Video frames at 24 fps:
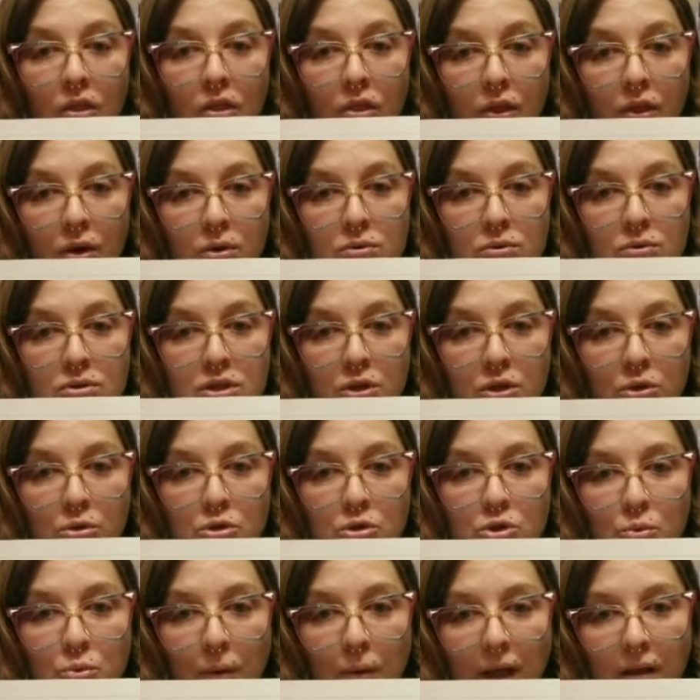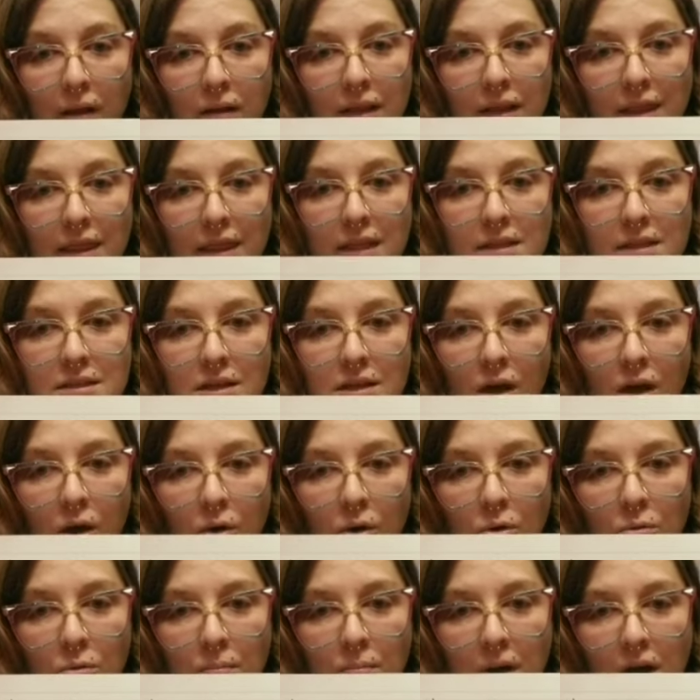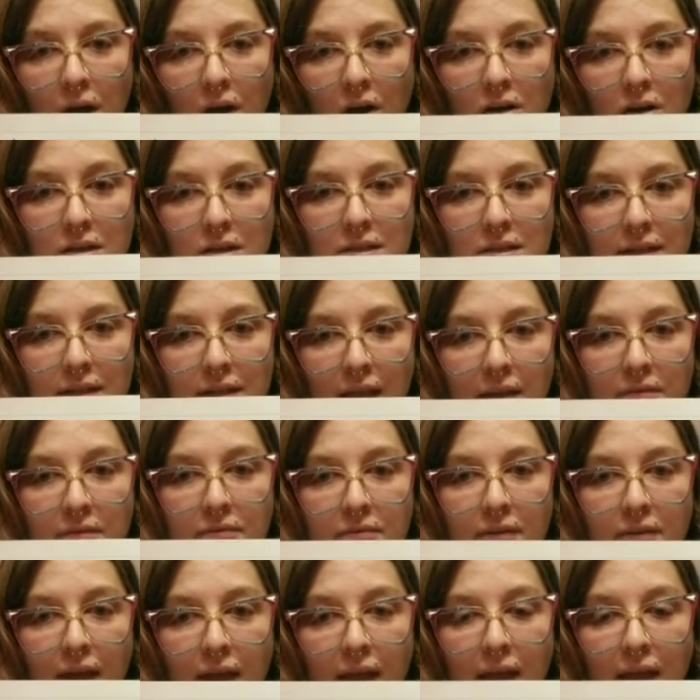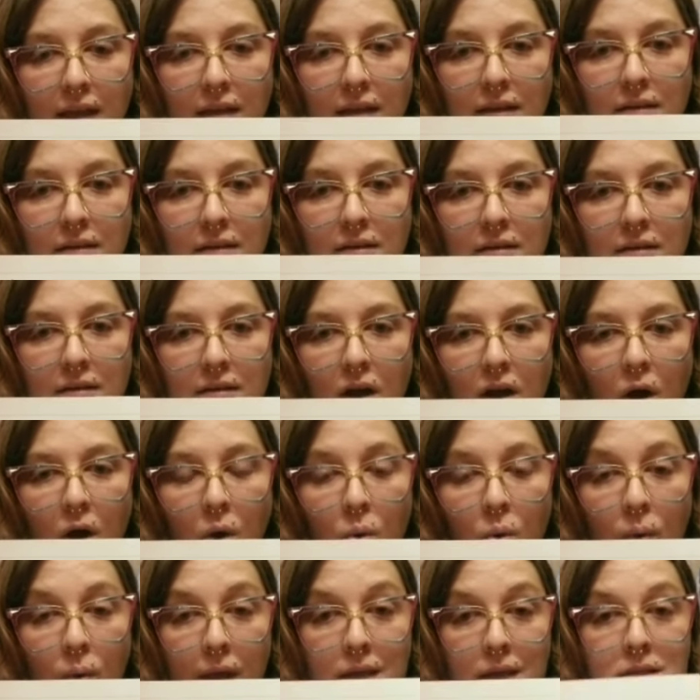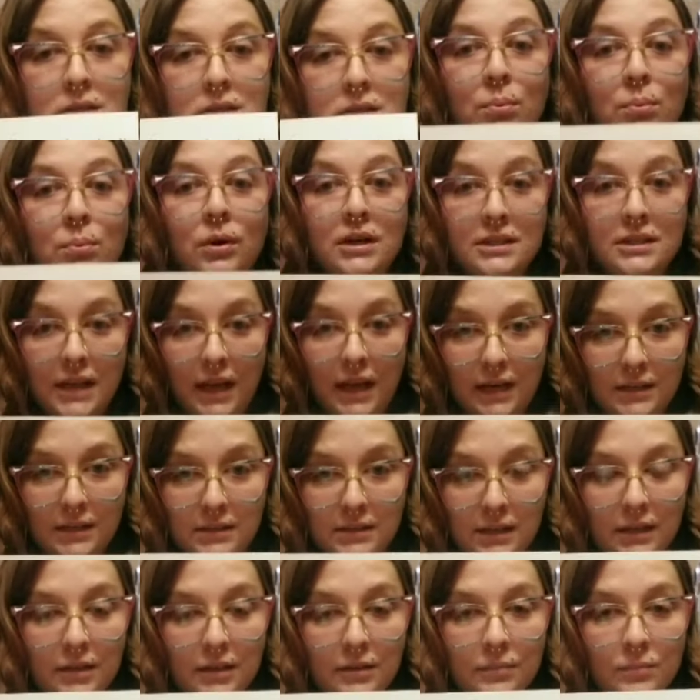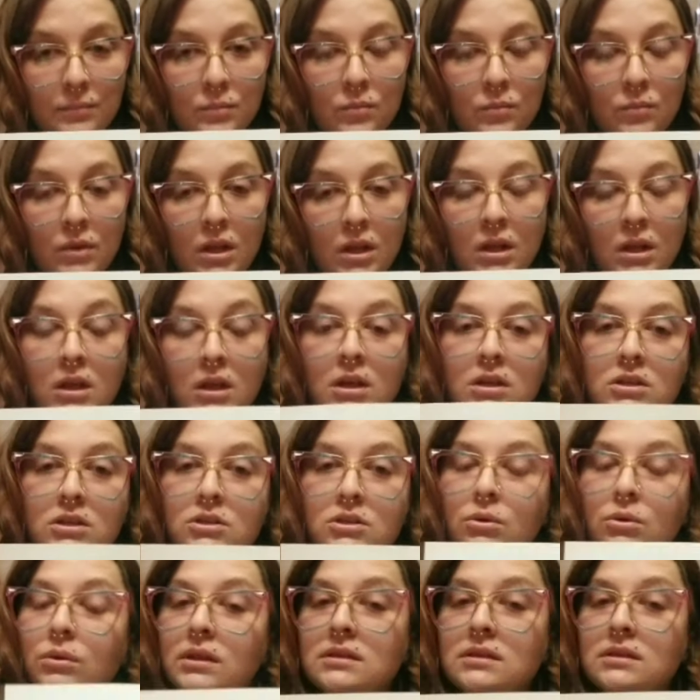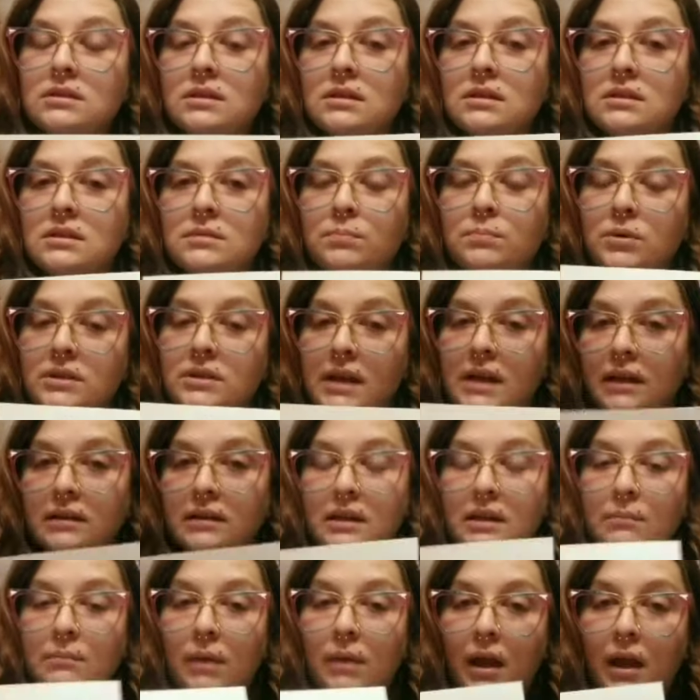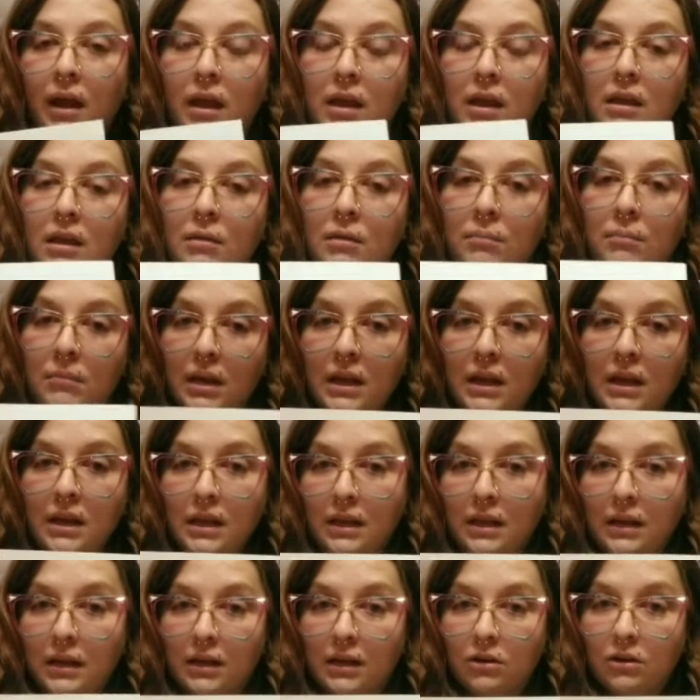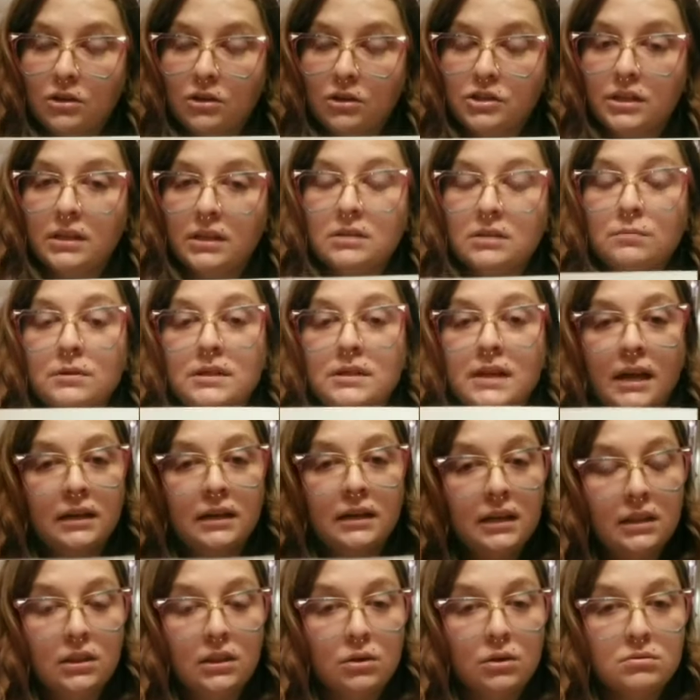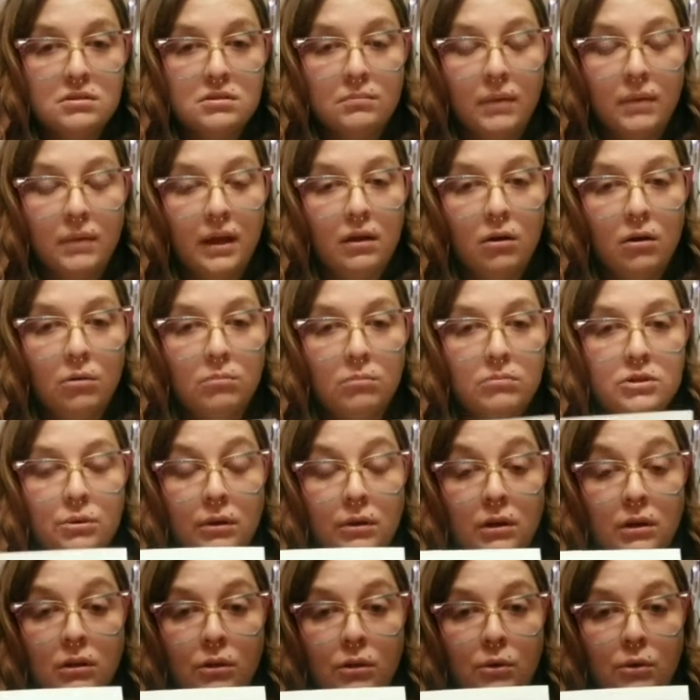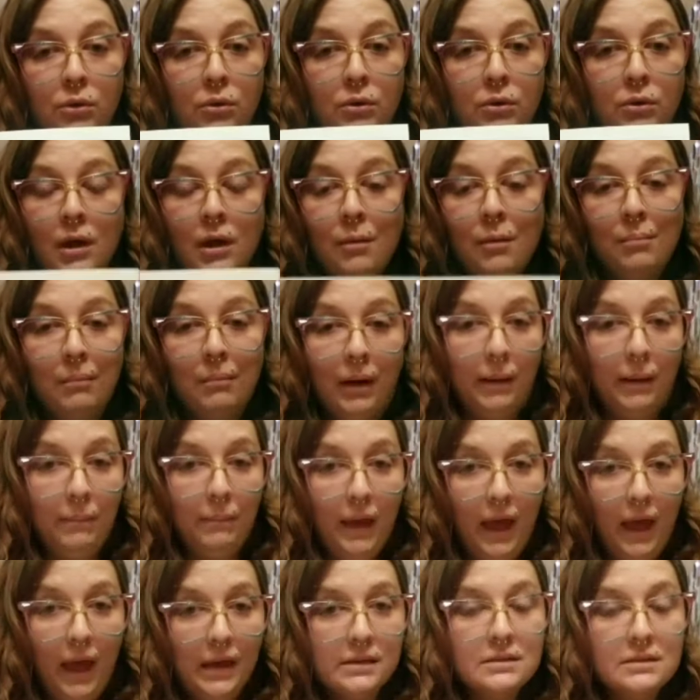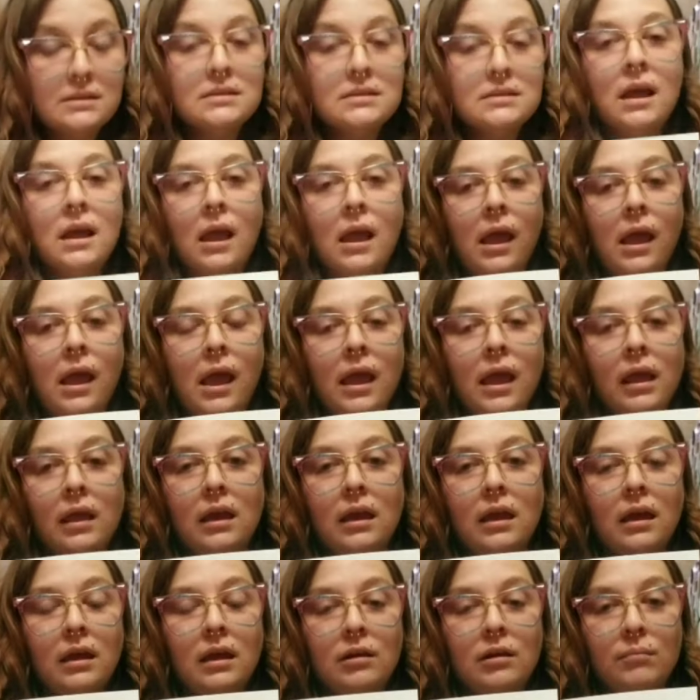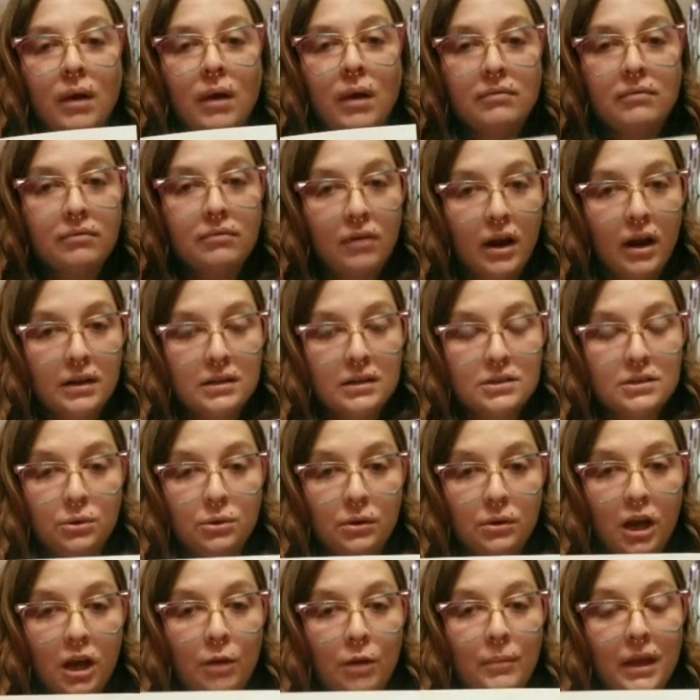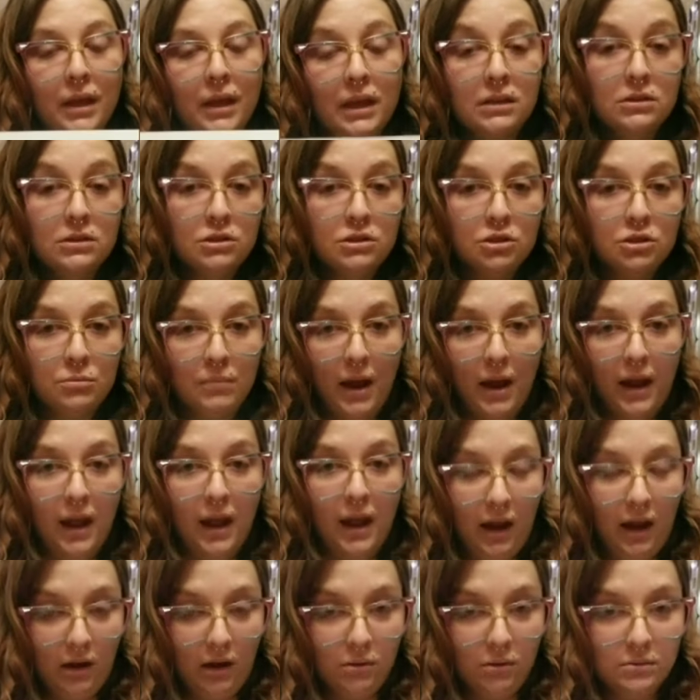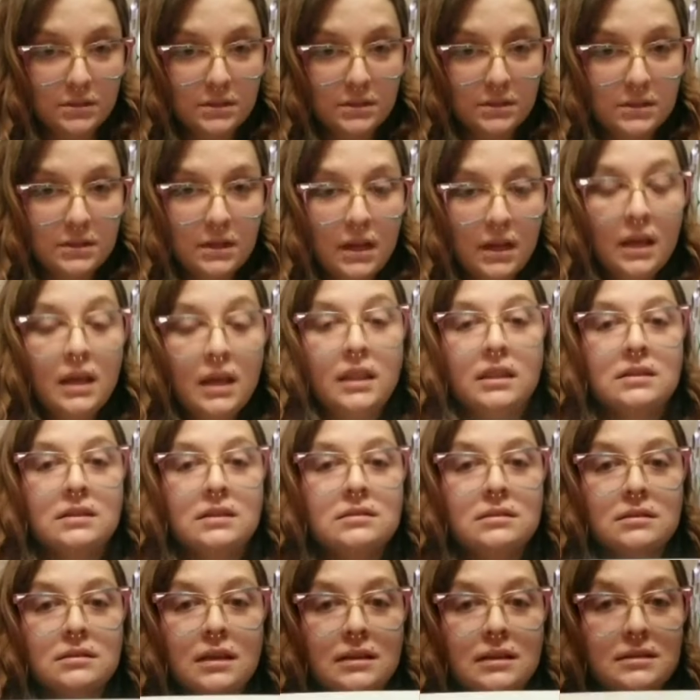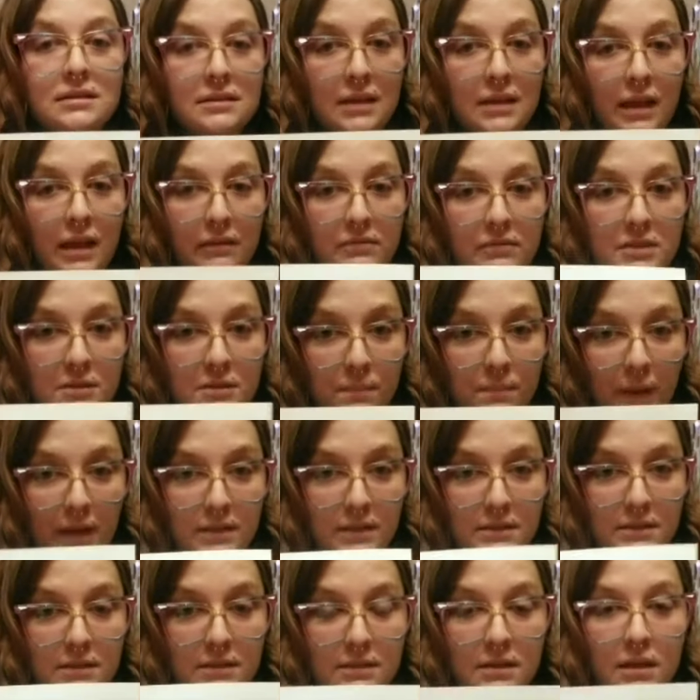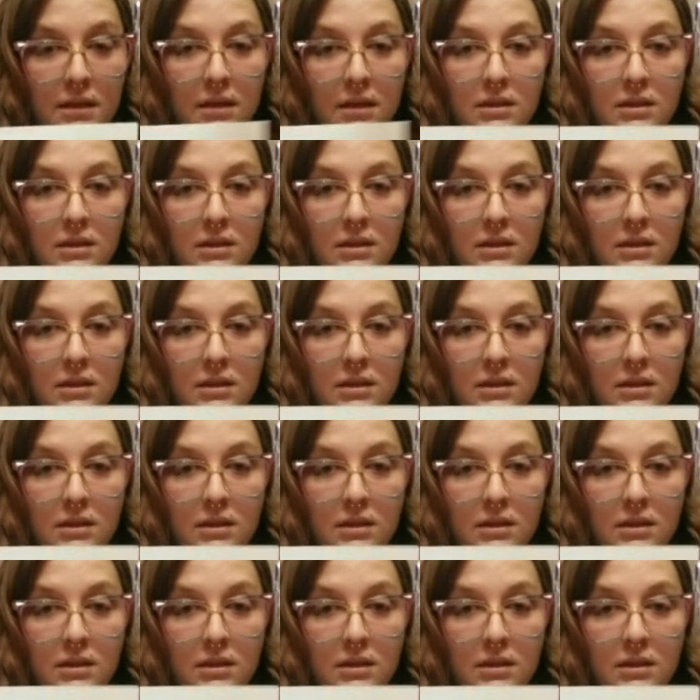Those who dwell in this home are safe and always protected. So this is protecting my immediate energy, is protecting those in my home to include my pets and my friends who come into my house. This is a safe space.